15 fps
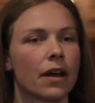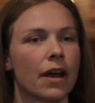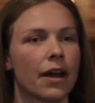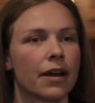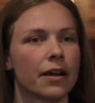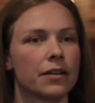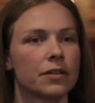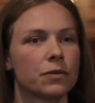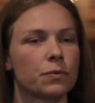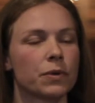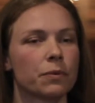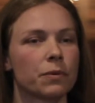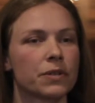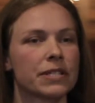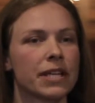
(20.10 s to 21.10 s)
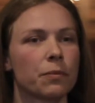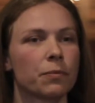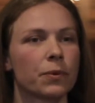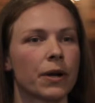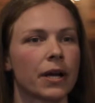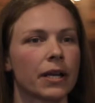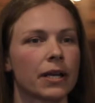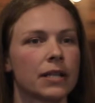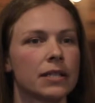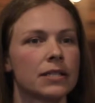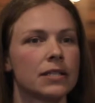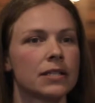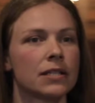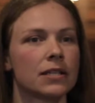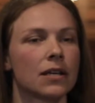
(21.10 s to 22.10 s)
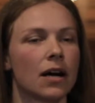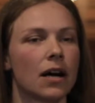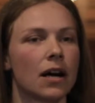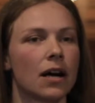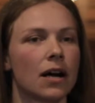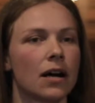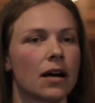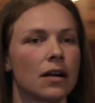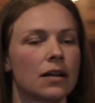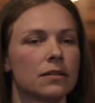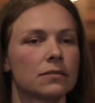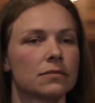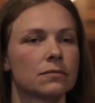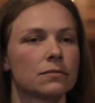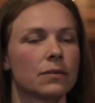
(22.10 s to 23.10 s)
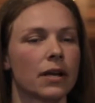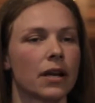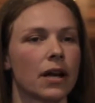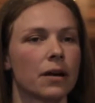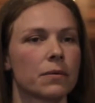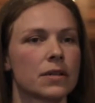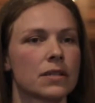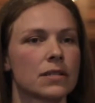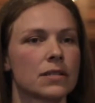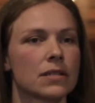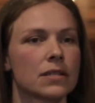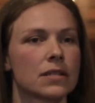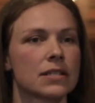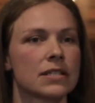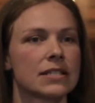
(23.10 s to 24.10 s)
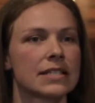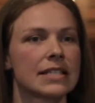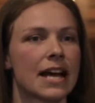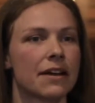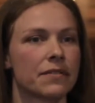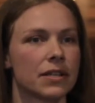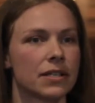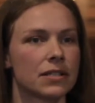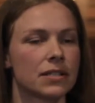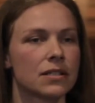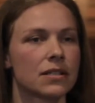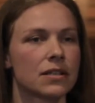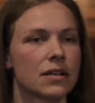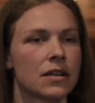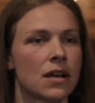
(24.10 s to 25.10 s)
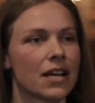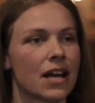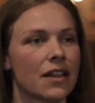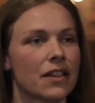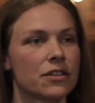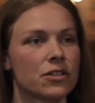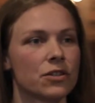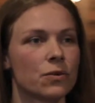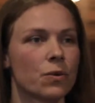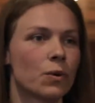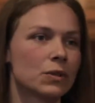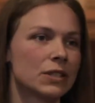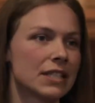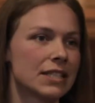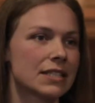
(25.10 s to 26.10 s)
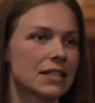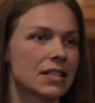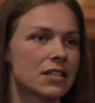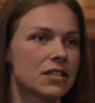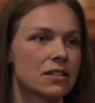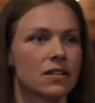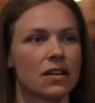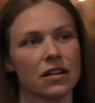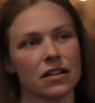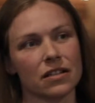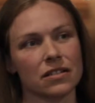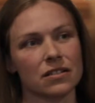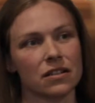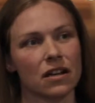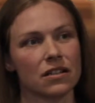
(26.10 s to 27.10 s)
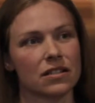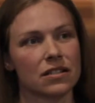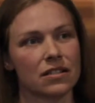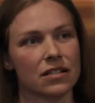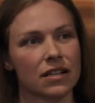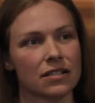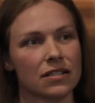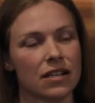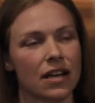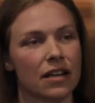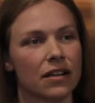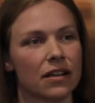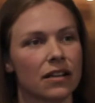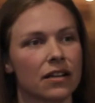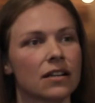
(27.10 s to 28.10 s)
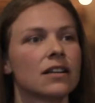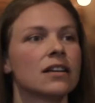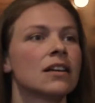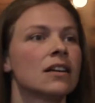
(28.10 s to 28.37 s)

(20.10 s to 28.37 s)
and we were separated uh, when I was seven. The two oldest and the two youngest got to stick together,